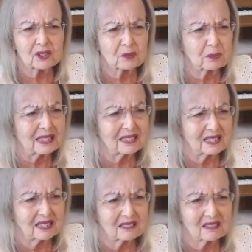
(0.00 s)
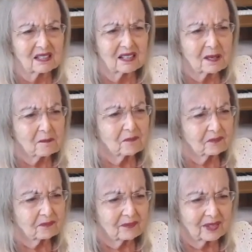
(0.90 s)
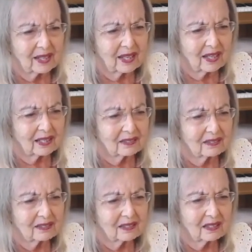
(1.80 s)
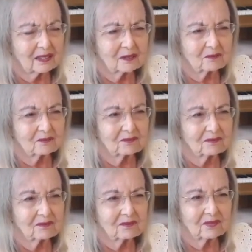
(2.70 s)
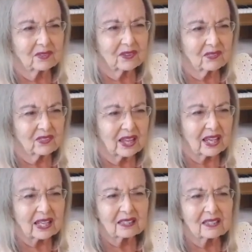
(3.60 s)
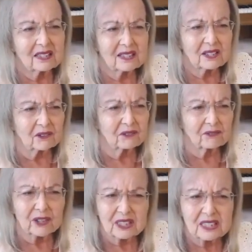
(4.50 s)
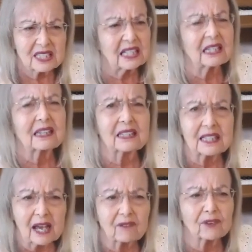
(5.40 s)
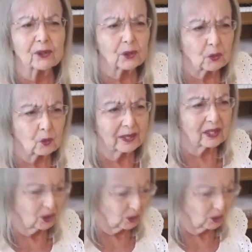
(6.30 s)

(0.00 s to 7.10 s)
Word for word: species. And um, they their front teeth never quit